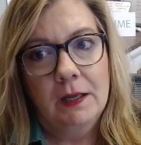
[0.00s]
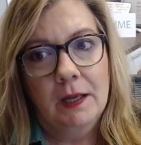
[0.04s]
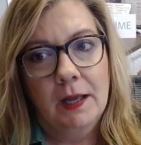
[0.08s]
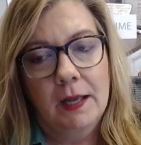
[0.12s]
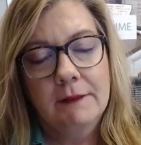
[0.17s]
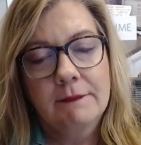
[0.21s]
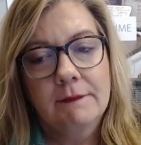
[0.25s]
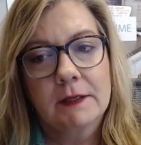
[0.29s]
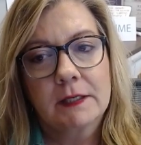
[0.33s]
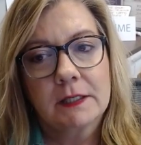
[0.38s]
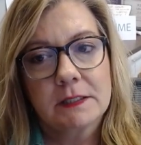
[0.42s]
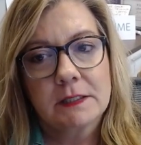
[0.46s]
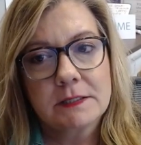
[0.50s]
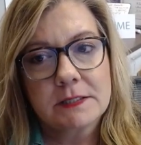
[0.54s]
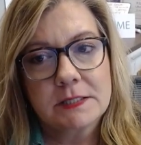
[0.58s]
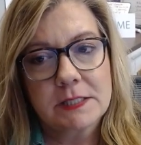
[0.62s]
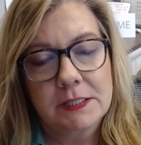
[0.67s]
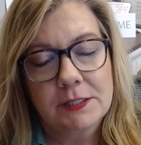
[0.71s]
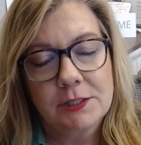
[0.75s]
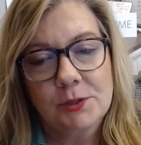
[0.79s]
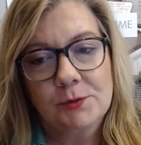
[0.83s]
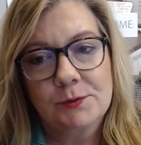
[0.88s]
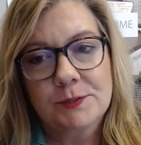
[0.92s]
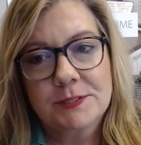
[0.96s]
and the
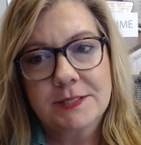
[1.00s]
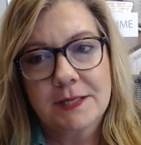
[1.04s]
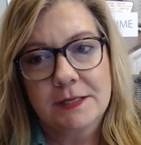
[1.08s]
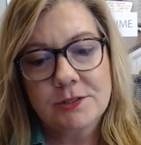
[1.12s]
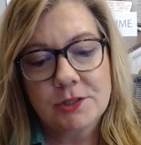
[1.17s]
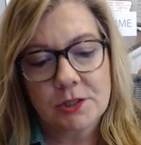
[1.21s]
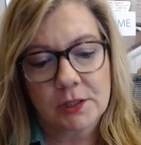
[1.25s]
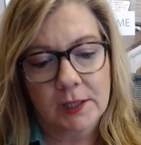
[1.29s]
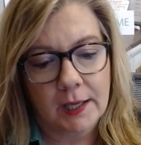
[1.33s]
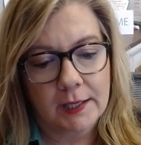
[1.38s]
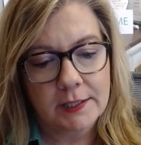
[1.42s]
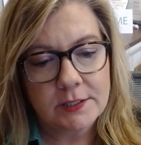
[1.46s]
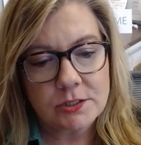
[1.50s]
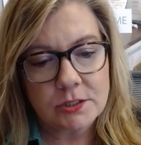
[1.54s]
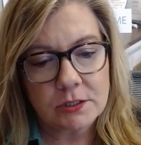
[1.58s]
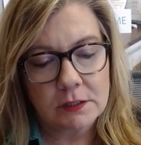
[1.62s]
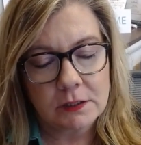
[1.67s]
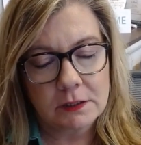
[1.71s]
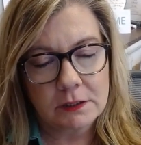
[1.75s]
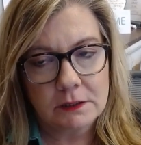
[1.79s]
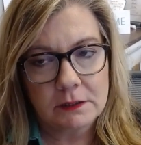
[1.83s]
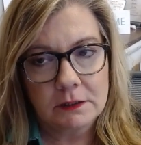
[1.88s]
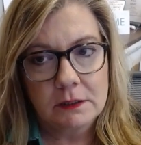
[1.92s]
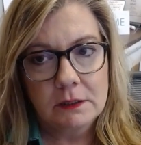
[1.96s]
continuous
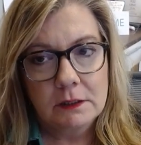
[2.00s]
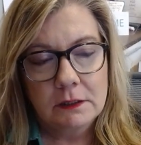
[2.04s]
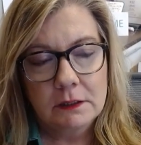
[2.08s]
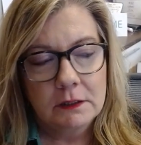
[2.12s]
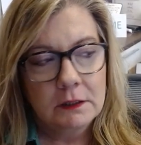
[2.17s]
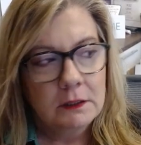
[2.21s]
education.